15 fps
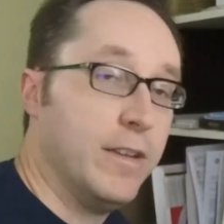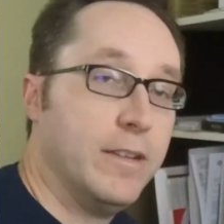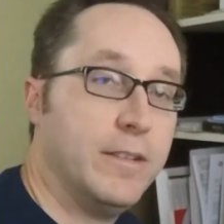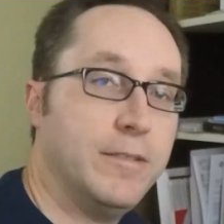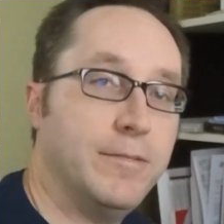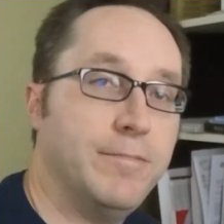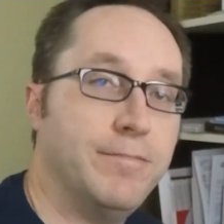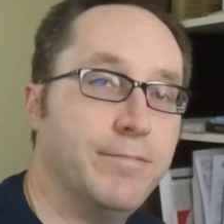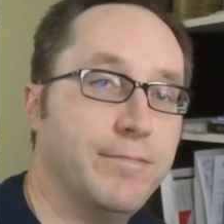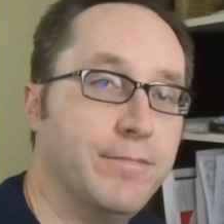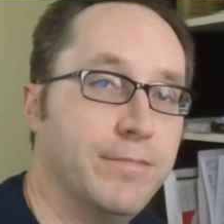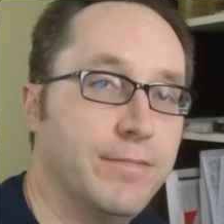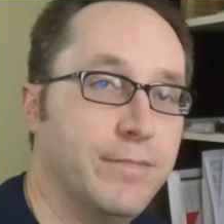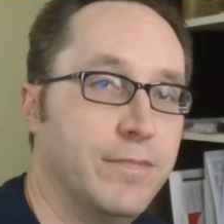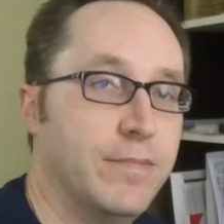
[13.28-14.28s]

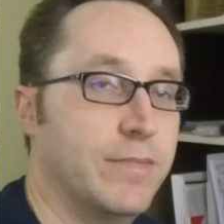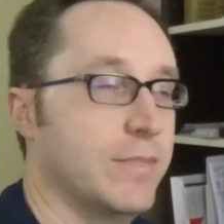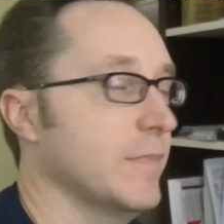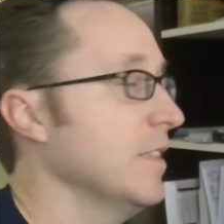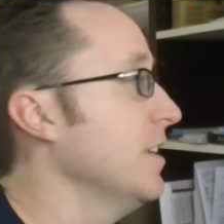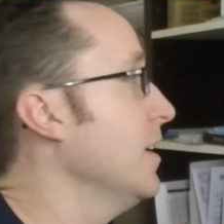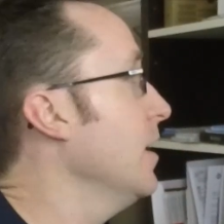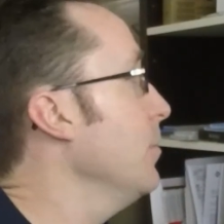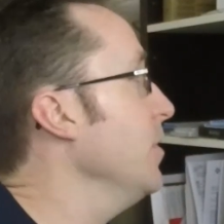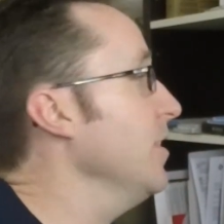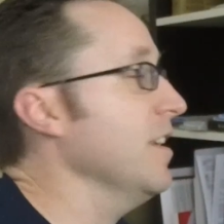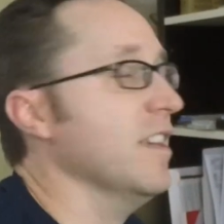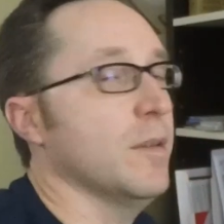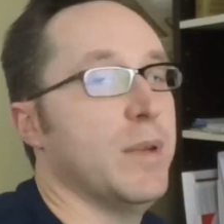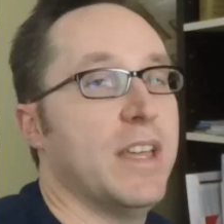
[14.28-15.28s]
I've
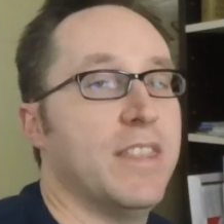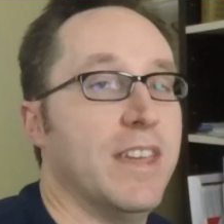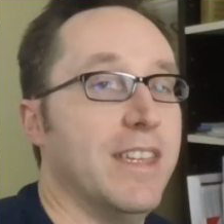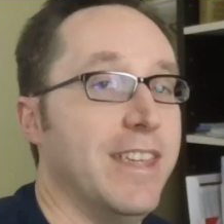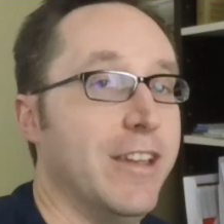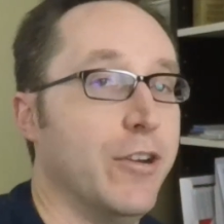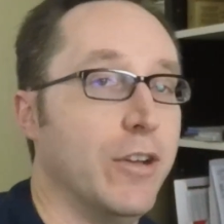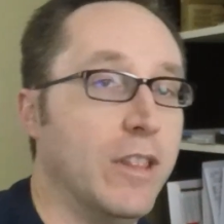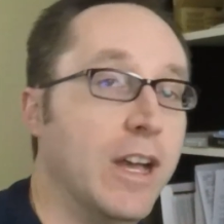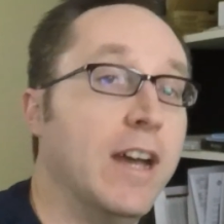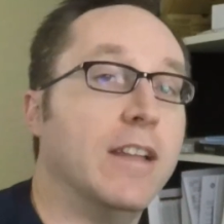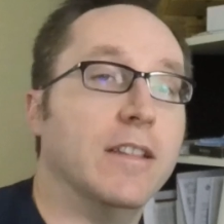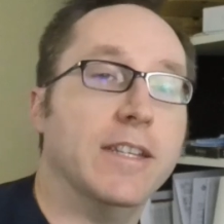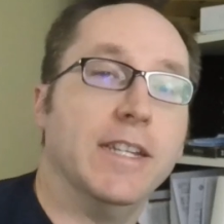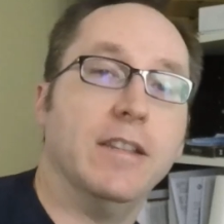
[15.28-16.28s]
been thinking about that year a
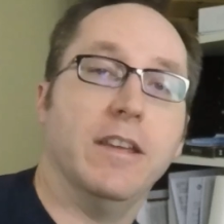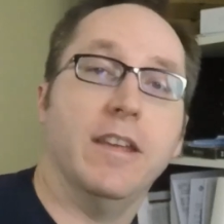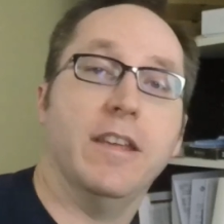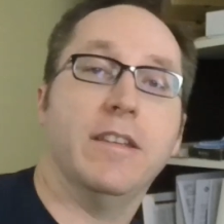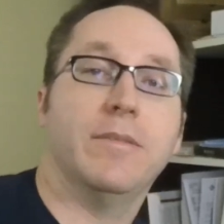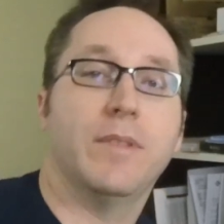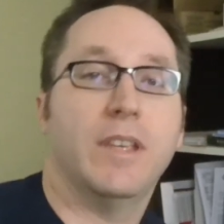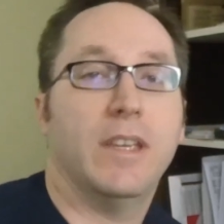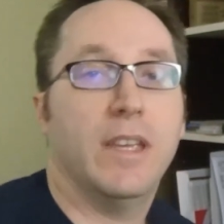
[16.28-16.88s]
lot lately.